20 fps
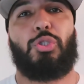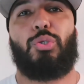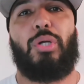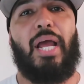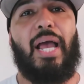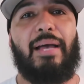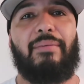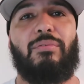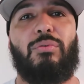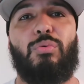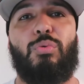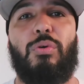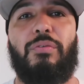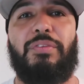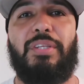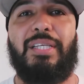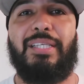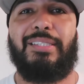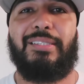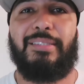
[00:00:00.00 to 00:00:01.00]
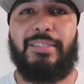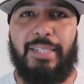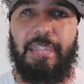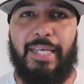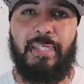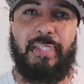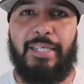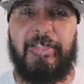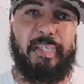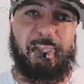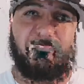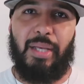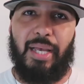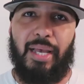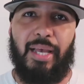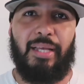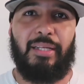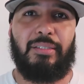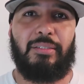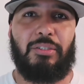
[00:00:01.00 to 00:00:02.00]
just travel with the
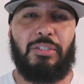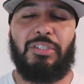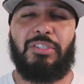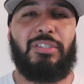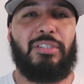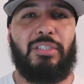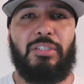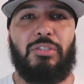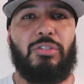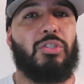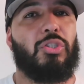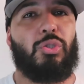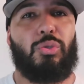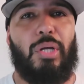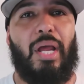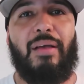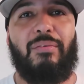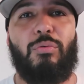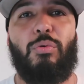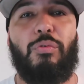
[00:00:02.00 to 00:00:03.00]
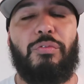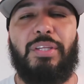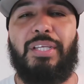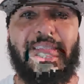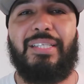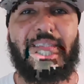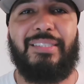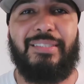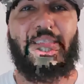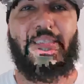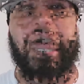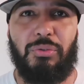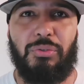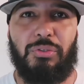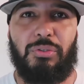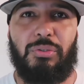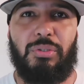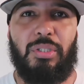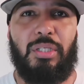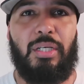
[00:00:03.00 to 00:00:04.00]
essentials, man. Just travel with the
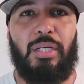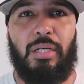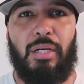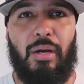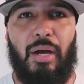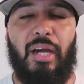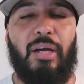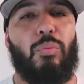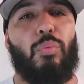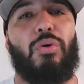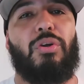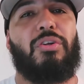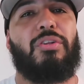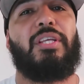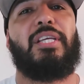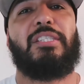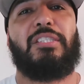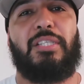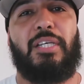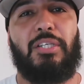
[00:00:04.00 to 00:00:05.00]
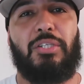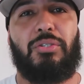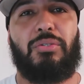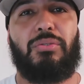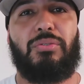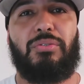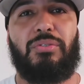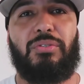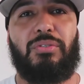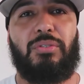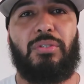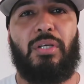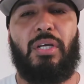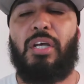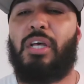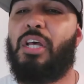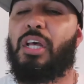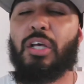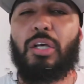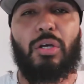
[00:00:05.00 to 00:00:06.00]
essentials, all right? What are the
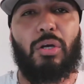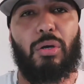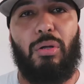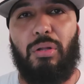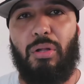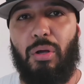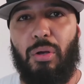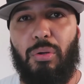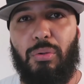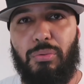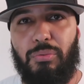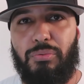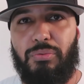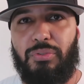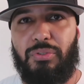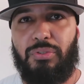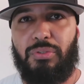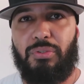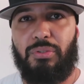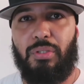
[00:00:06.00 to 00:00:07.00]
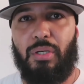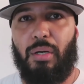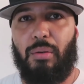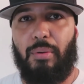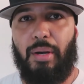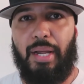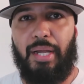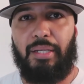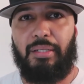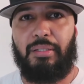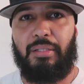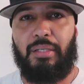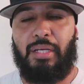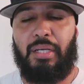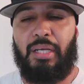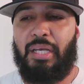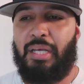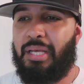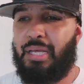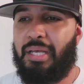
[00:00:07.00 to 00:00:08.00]
essentials? Clothes, all
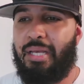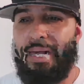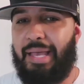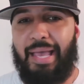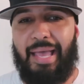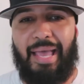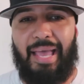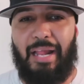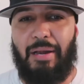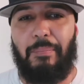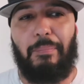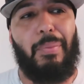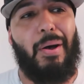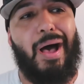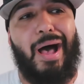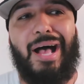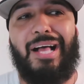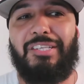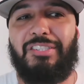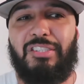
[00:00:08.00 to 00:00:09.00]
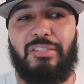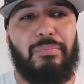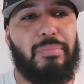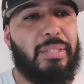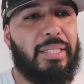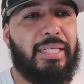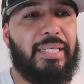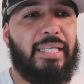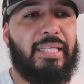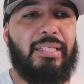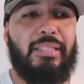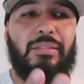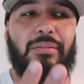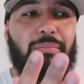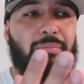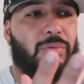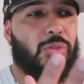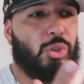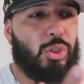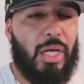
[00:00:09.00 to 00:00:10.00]
right, and
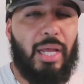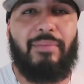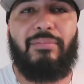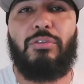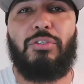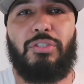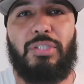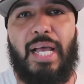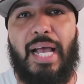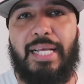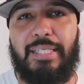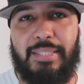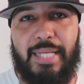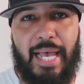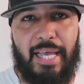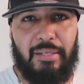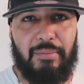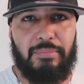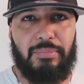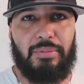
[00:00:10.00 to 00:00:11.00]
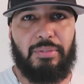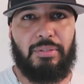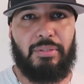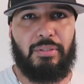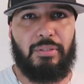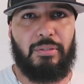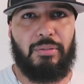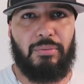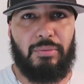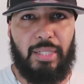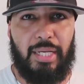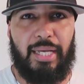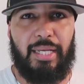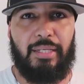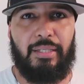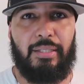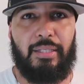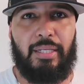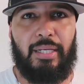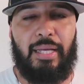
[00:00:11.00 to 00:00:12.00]
possibly travel size items,
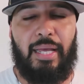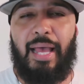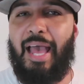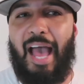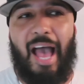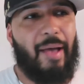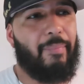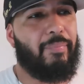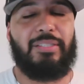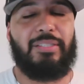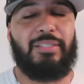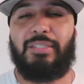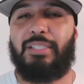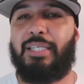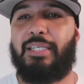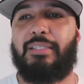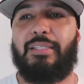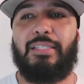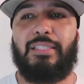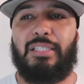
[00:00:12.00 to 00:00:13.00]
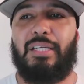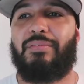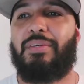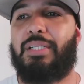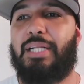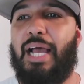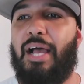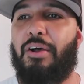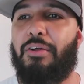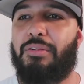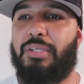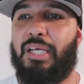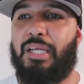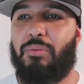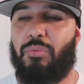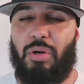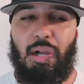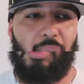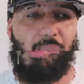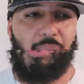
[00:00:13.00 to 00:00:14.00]
okay? I be seeing this every
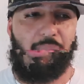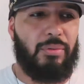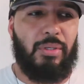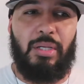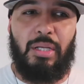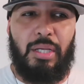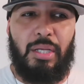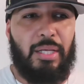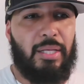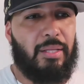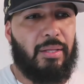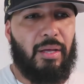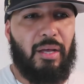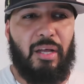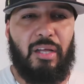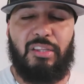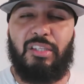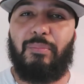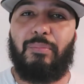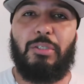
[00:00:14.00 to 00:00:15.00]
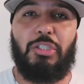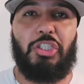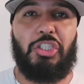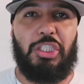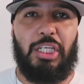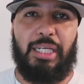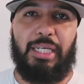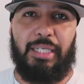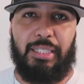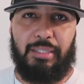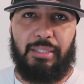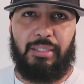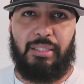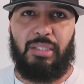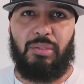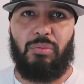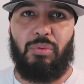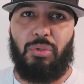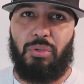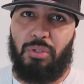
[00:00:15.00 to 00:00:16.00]
now and then where the
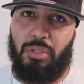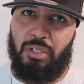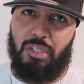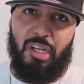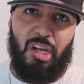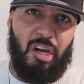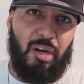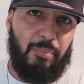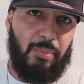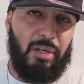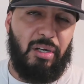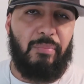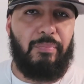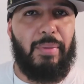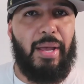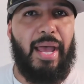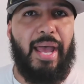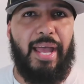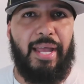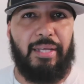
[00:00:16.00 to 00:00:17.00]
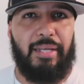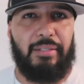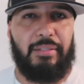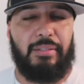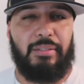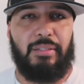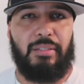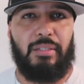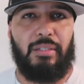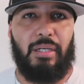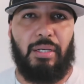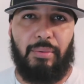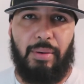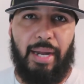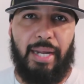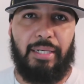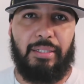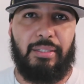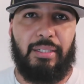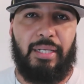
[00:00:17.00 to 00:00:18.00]
machine will alarm on a bag,
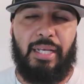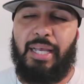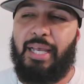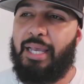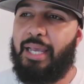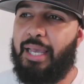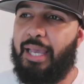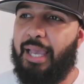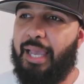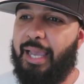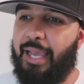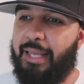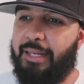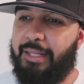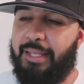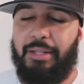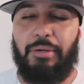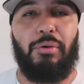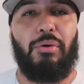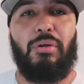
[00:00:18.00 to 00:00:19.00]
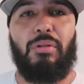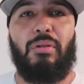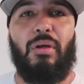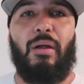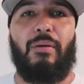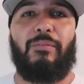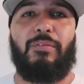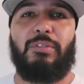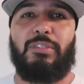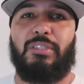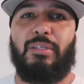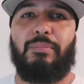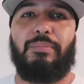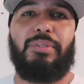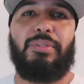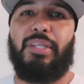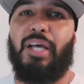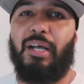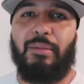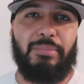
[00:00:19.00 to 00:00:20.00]
all right, and it'll alarm
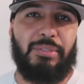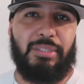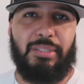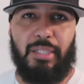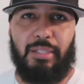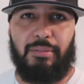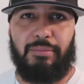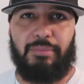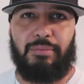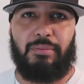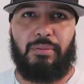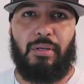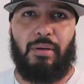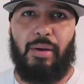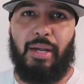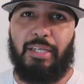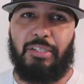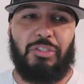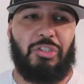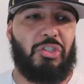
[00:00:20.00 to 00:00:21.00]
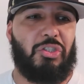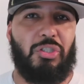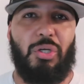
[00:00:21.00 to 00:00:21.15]
for some dumb stuff, all